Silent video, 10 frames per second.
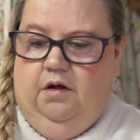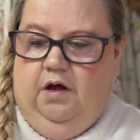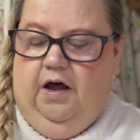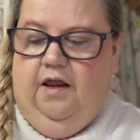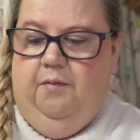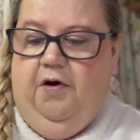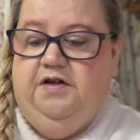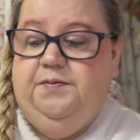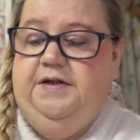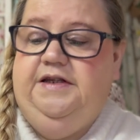And then part
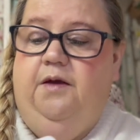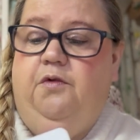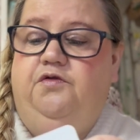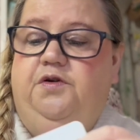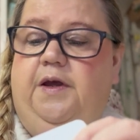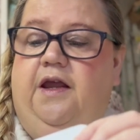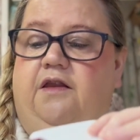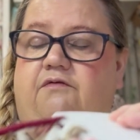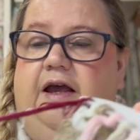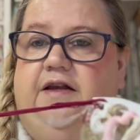of me is saying we'll do it in
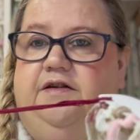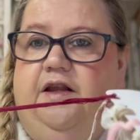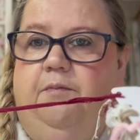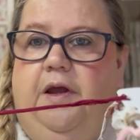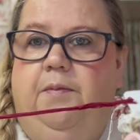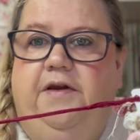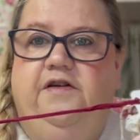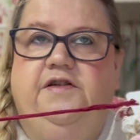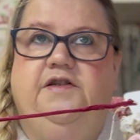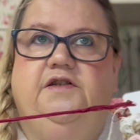the red and then maybe
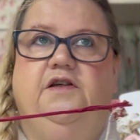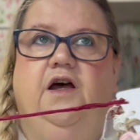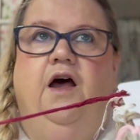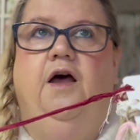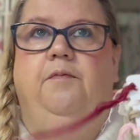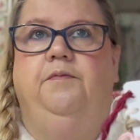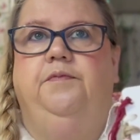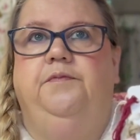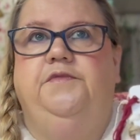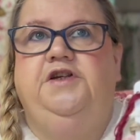just
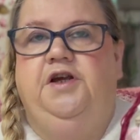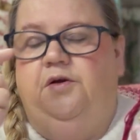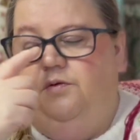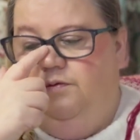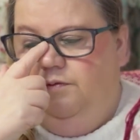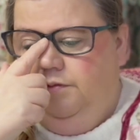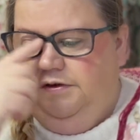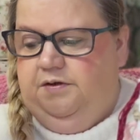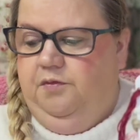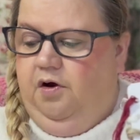do
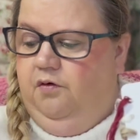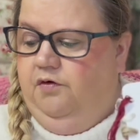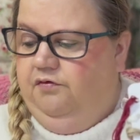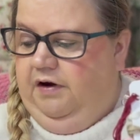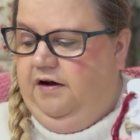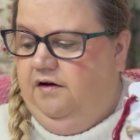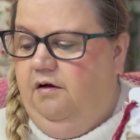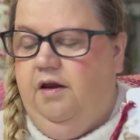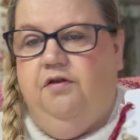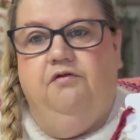some gold thread
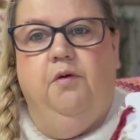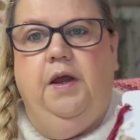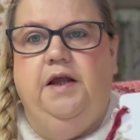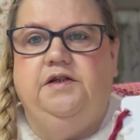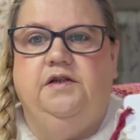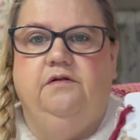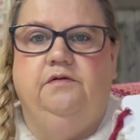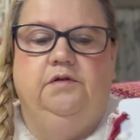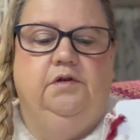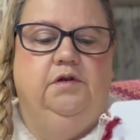going through it,
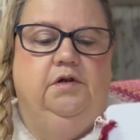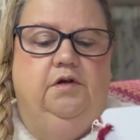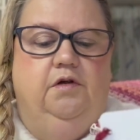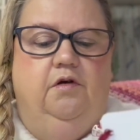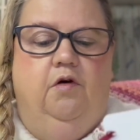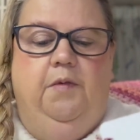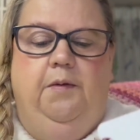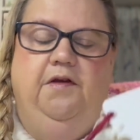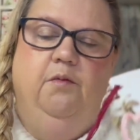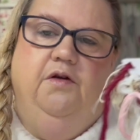or
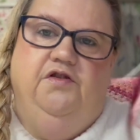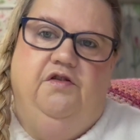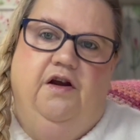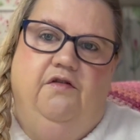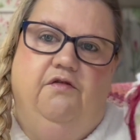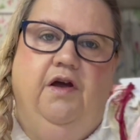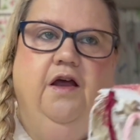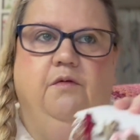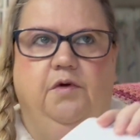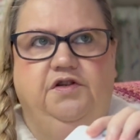maybe do 1 strand of the
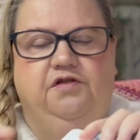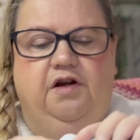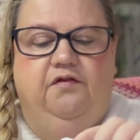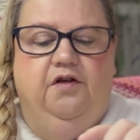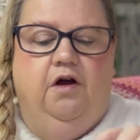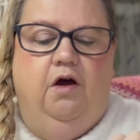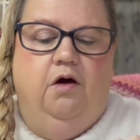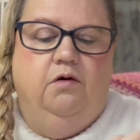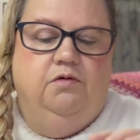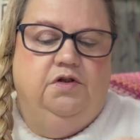red and 1 strand of the
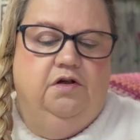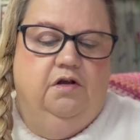gold.